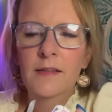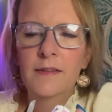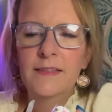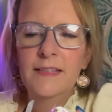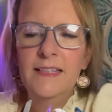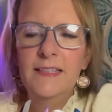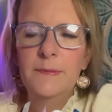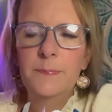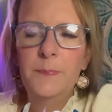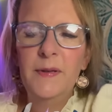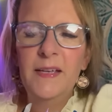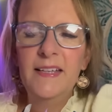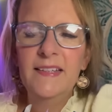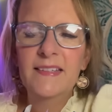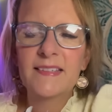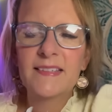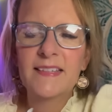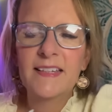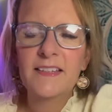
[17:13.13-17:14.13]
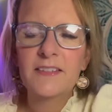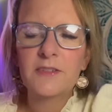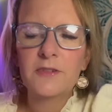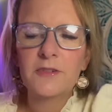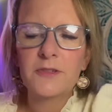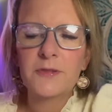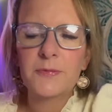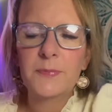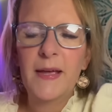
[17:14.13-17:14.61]
These big
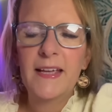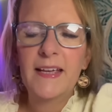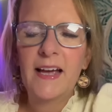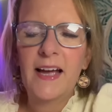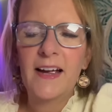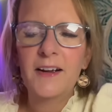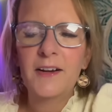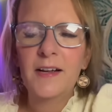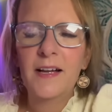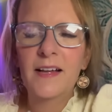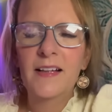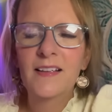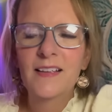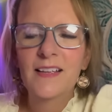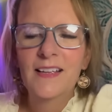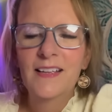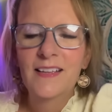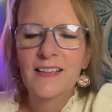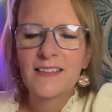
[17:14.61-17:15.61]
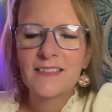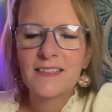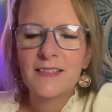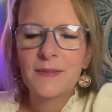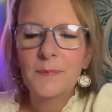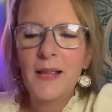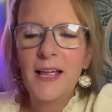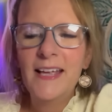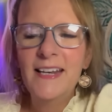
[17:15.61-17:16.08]
scissors make, I heard,
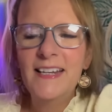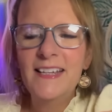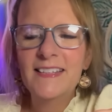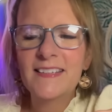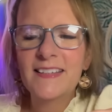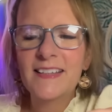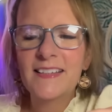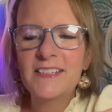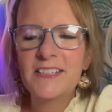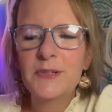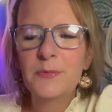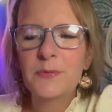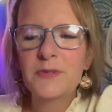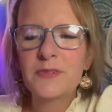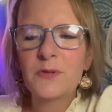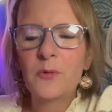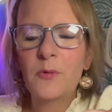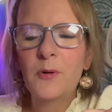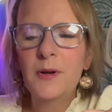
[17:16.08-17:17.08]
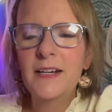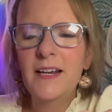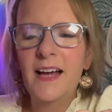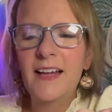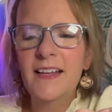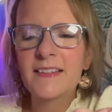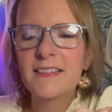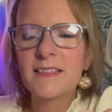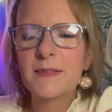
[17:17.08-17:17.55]
some lady said she was going to
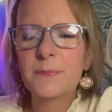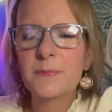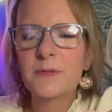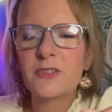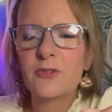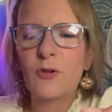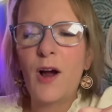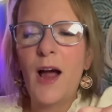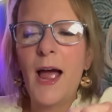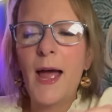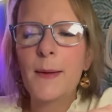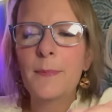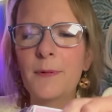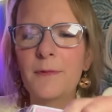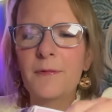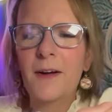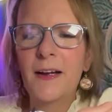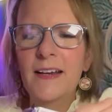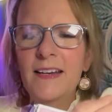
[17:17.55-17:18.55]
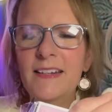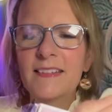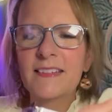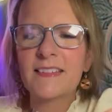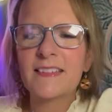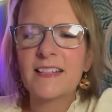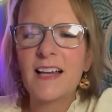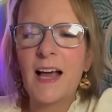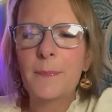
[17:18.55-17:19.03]
unsubscribe if I didn't
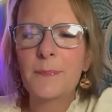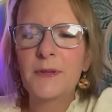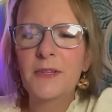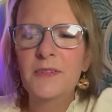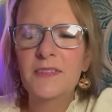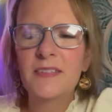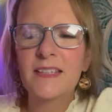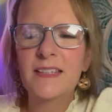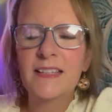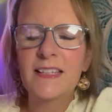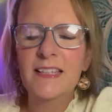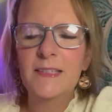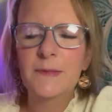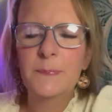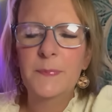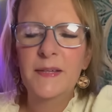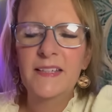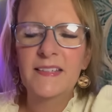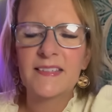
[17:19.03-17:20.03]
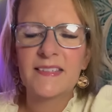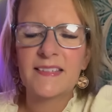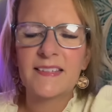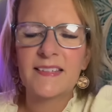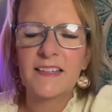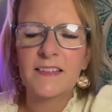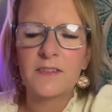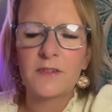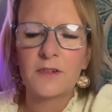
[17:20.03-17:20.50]
stop using these big
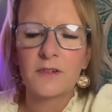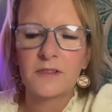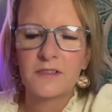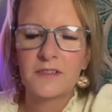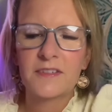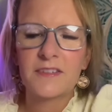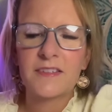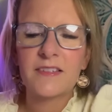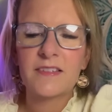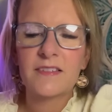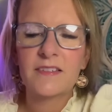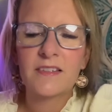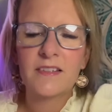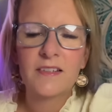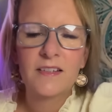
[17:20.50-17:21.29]
scissors.